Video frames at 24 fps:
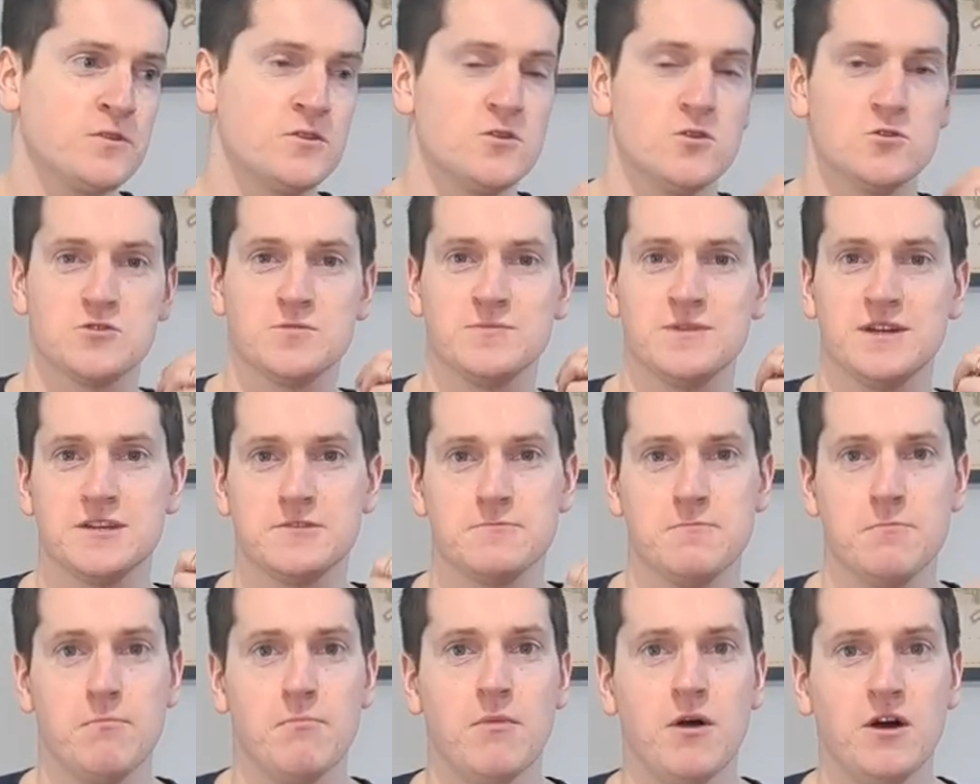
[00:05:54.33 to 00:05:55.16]
You have some
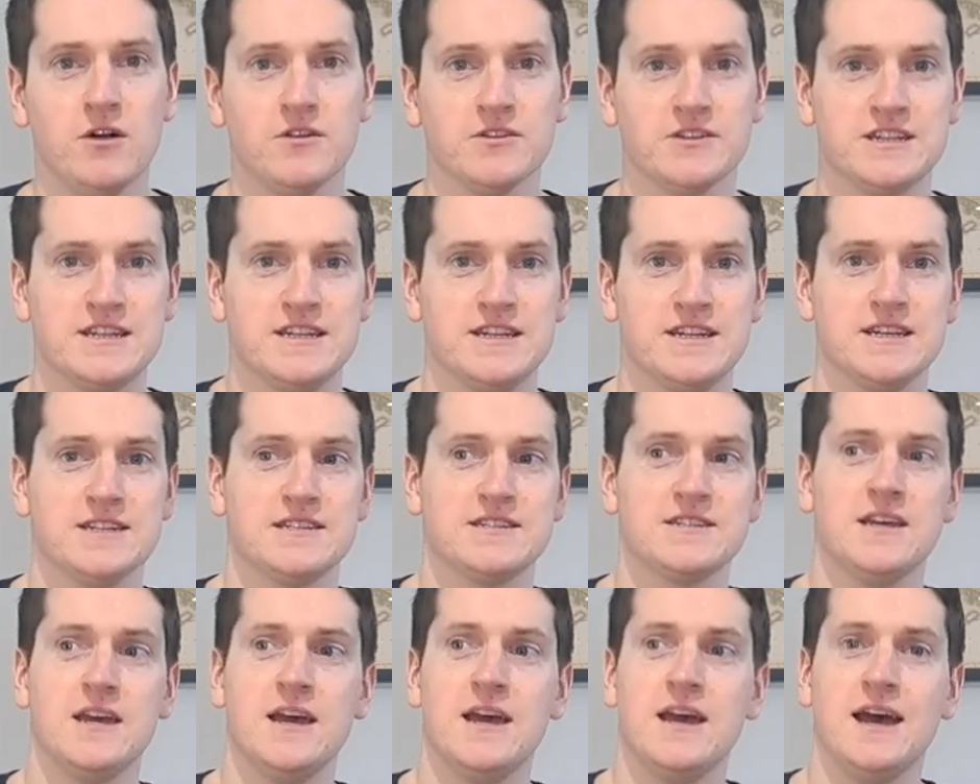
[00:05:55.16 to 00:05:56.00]
nice
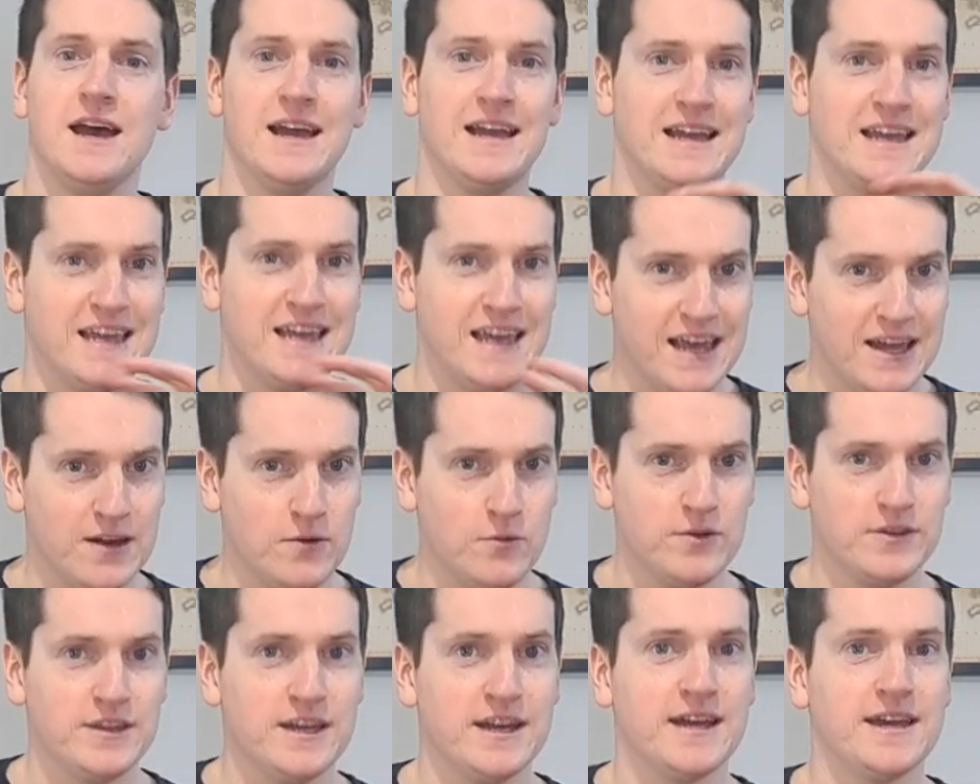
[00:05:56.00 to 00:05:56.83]
maltiness,
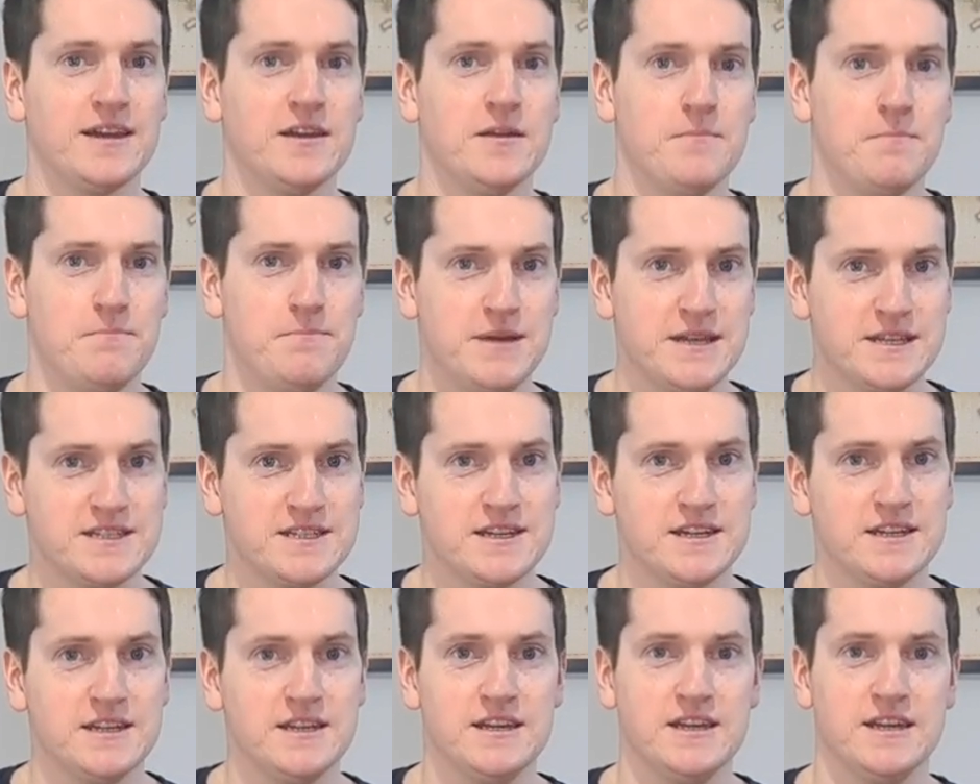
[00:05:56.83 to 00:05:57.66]
again with that kind of
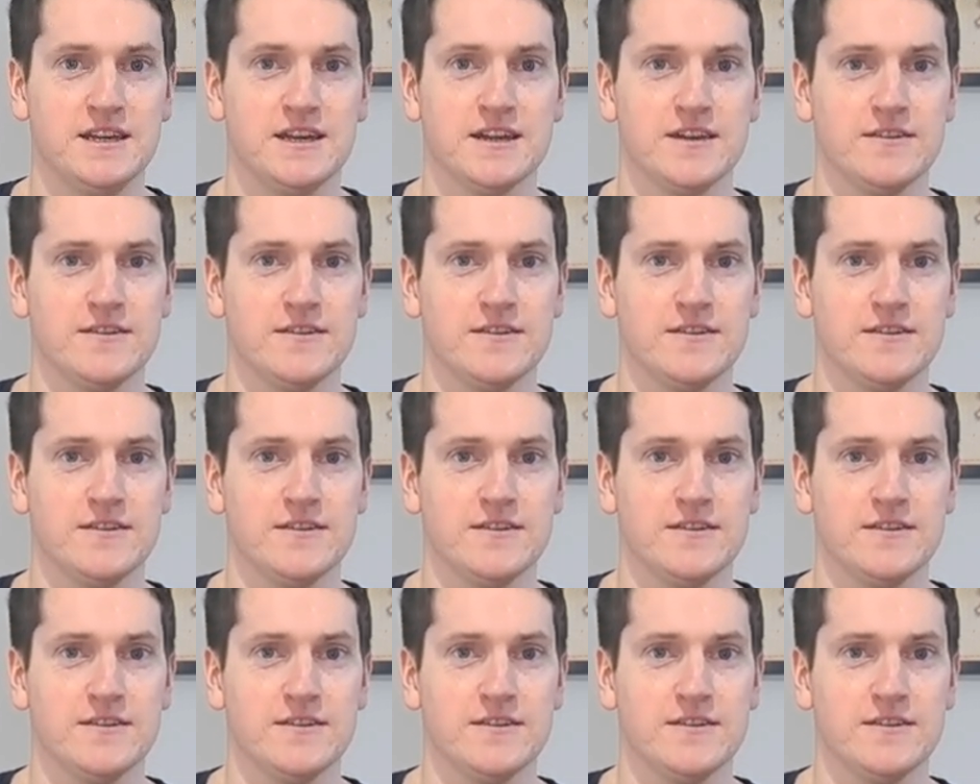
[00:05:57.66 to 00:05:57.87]
biscuity,